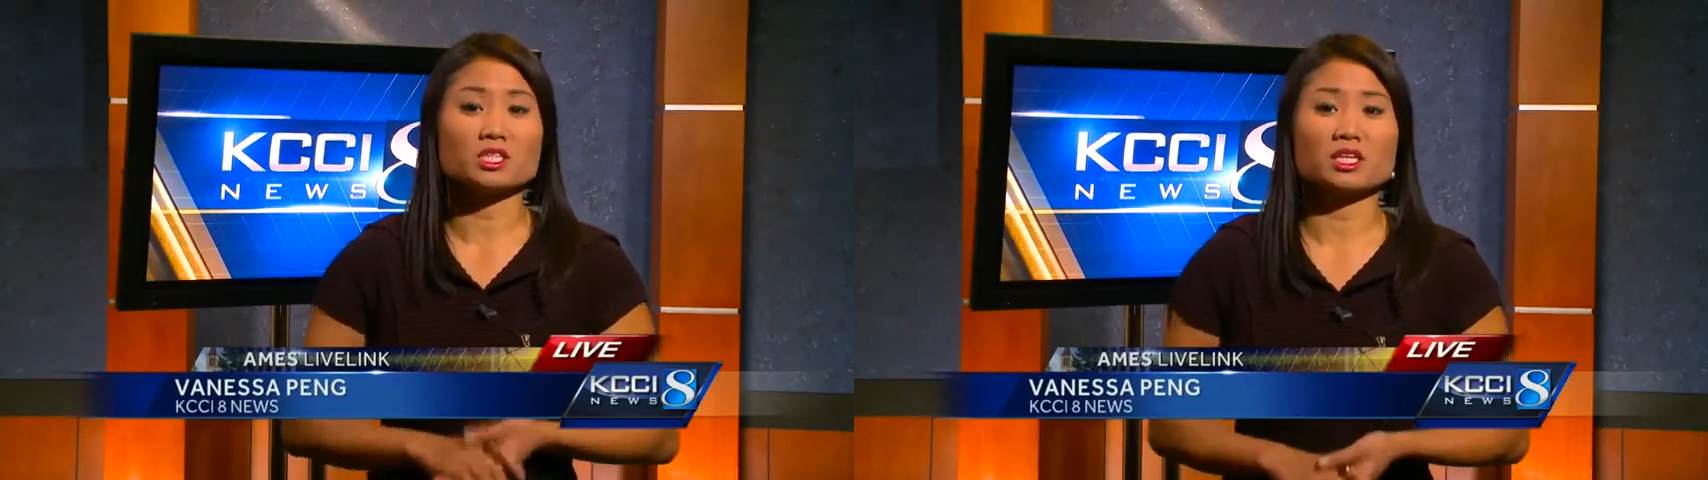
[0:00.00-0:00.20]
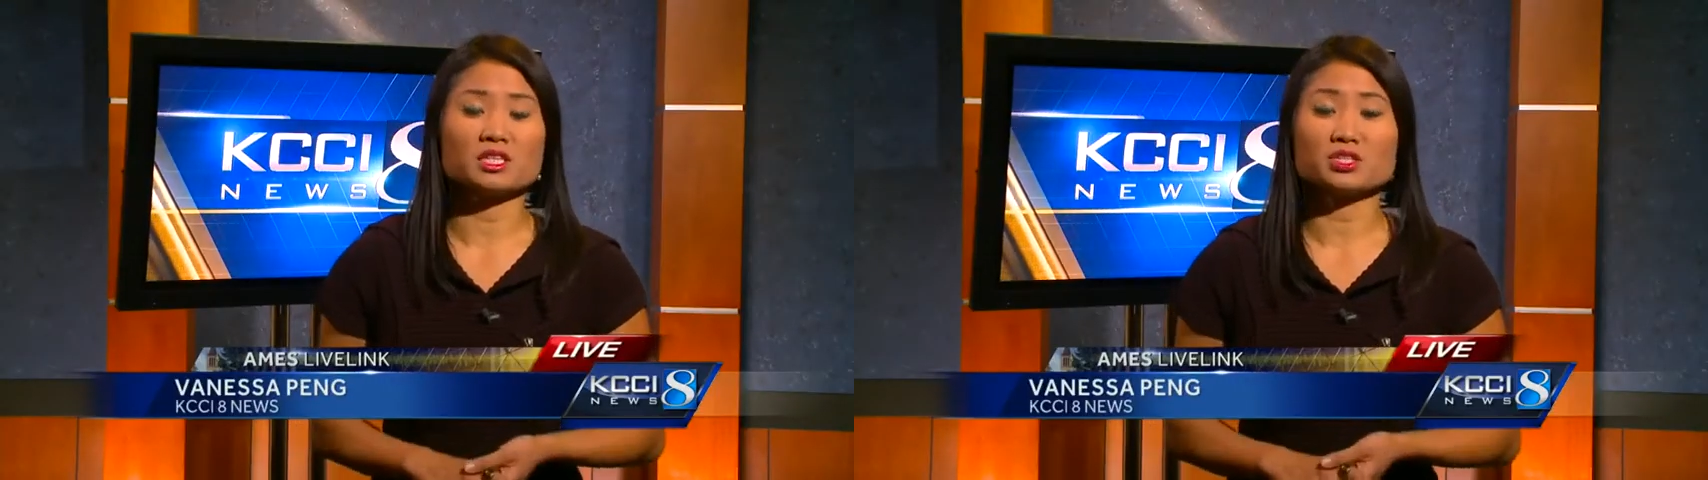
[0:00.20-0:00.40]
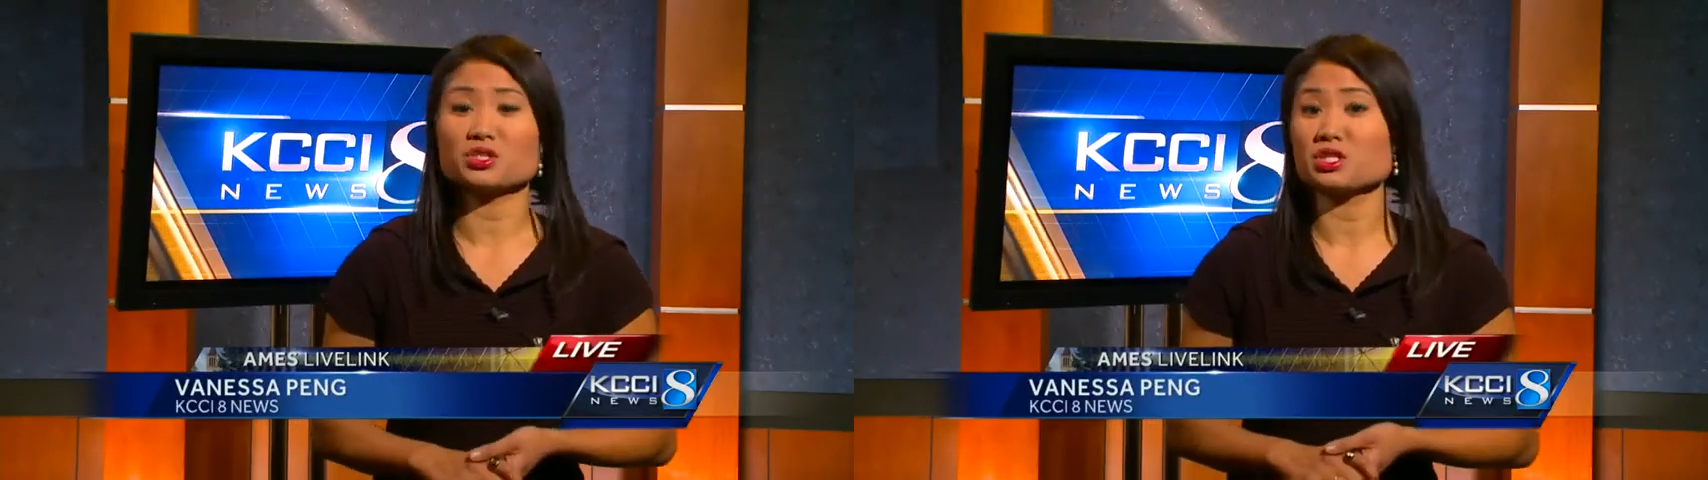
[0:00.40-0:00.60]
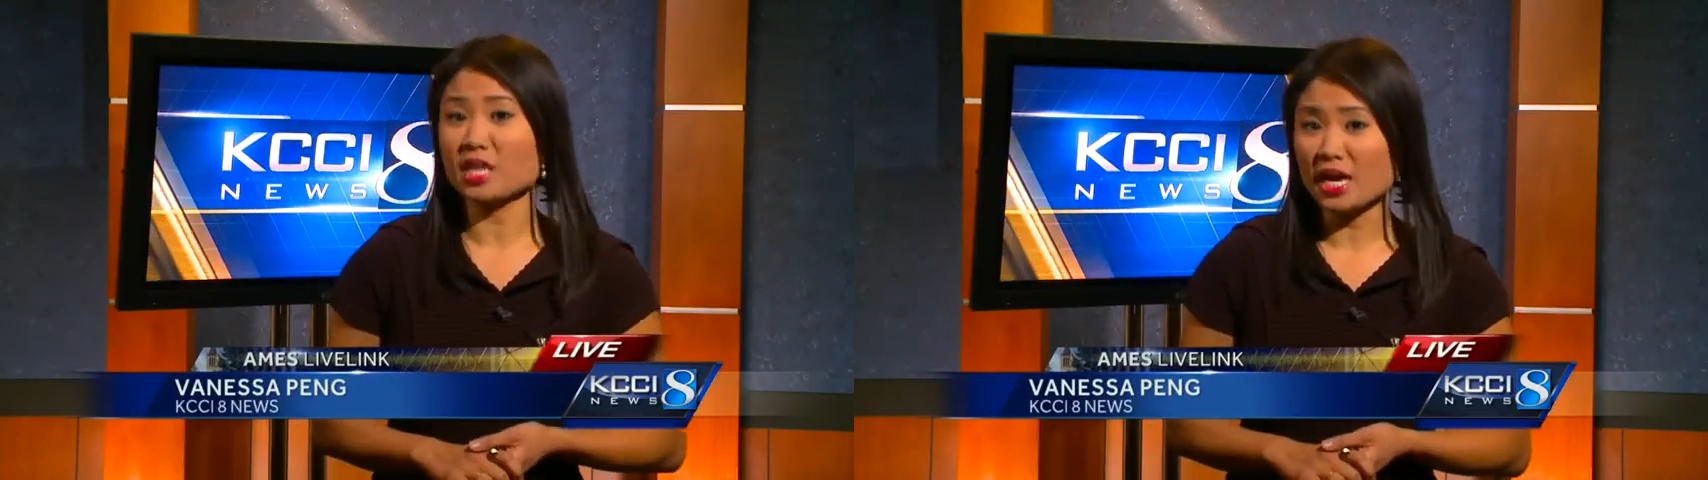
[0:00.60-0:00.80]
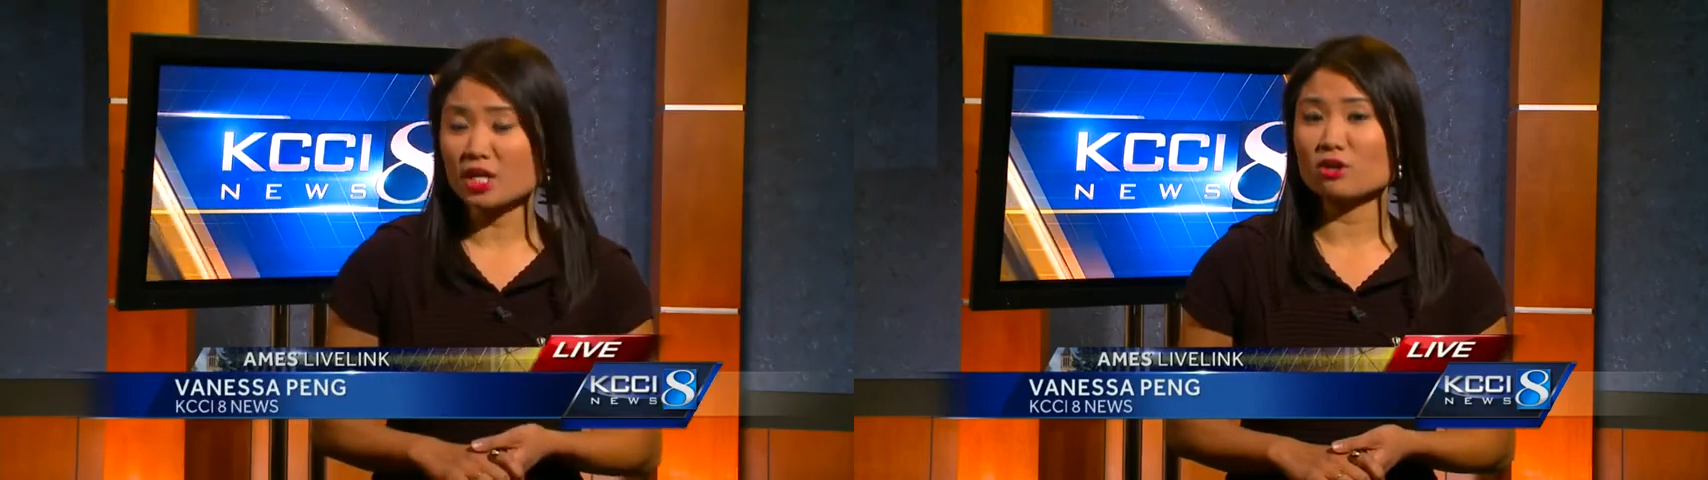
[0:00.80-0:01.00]
sentenced to
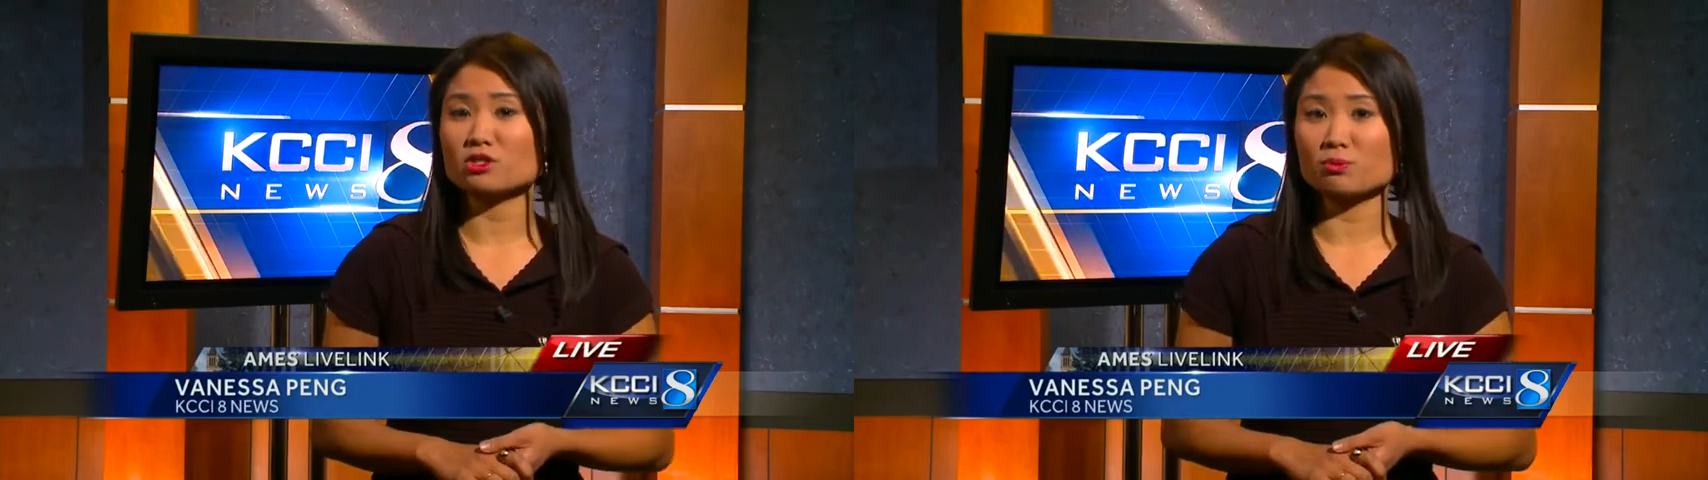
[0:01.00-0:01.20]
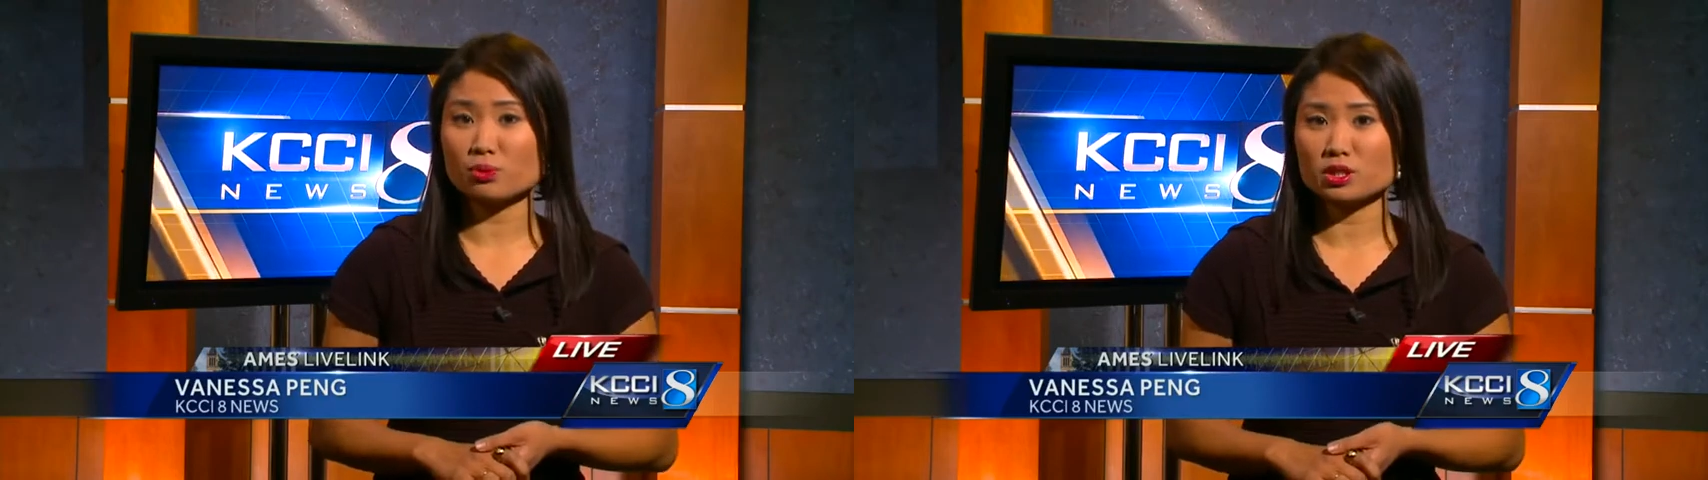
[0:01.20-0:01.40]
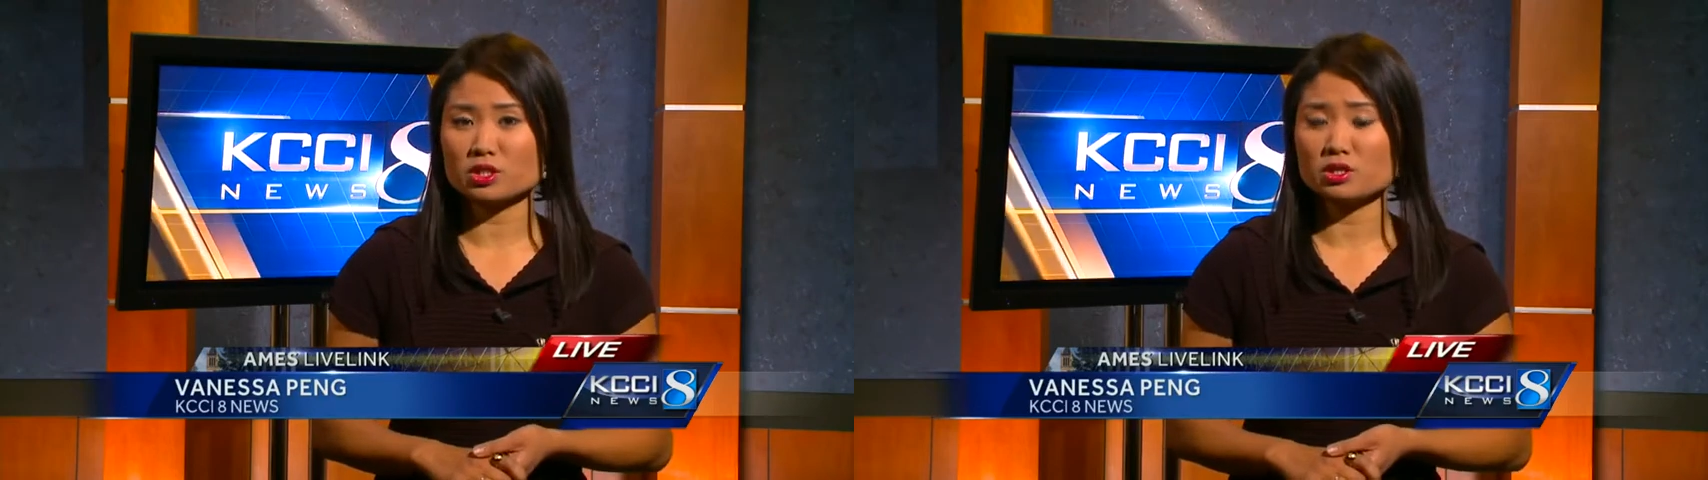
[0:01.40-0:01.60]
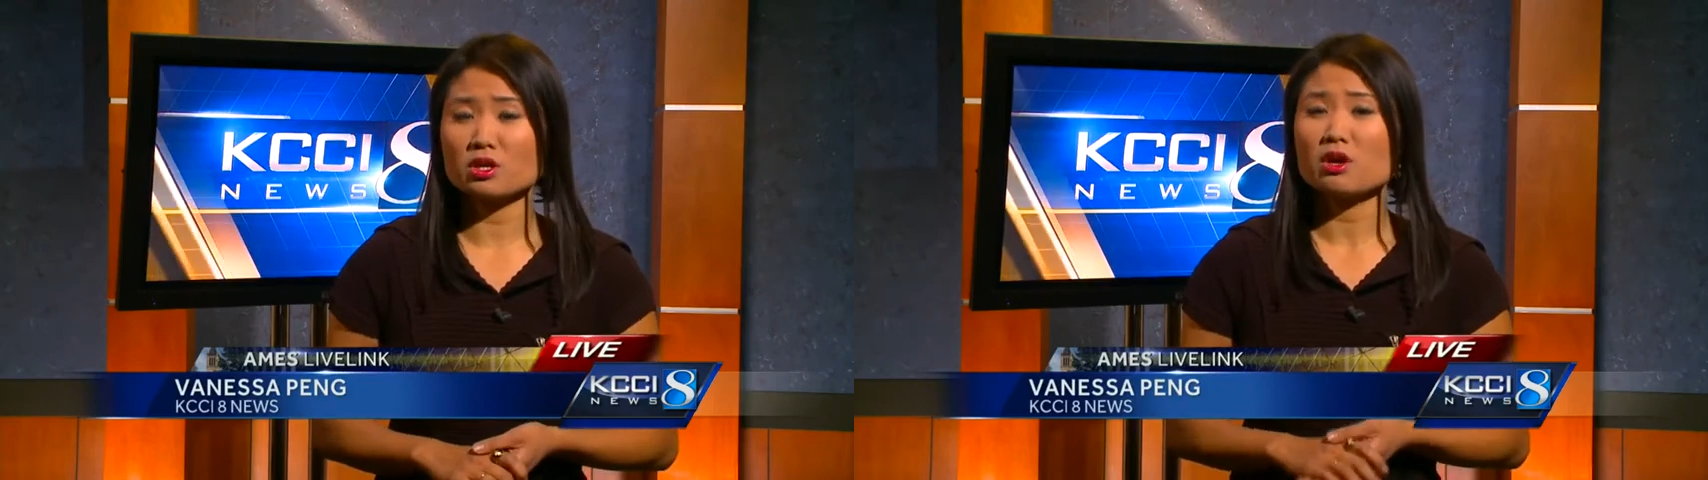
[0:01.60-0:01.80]
10 years in prison